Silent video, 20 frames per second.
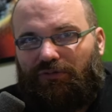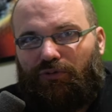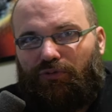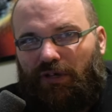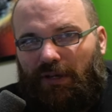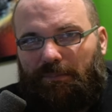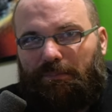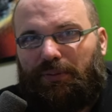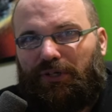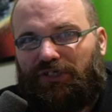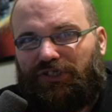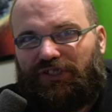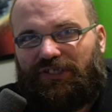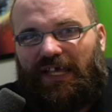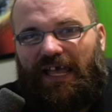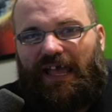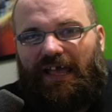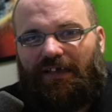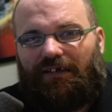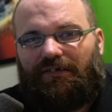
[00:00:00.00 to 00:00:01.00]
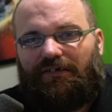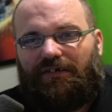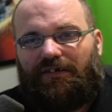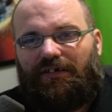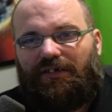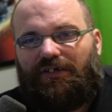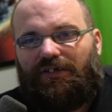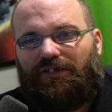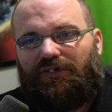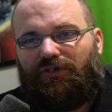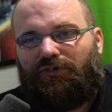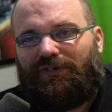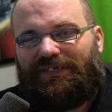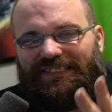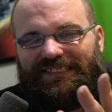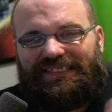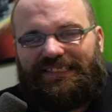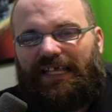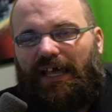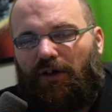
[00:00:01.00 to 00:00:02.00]
could push that. You could
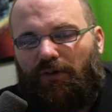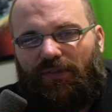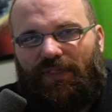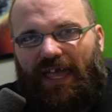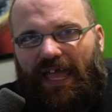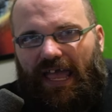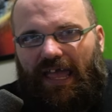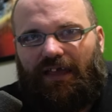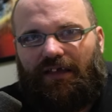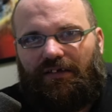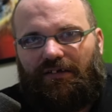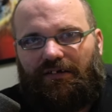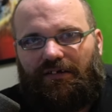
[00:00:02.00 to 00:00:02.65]
sell that.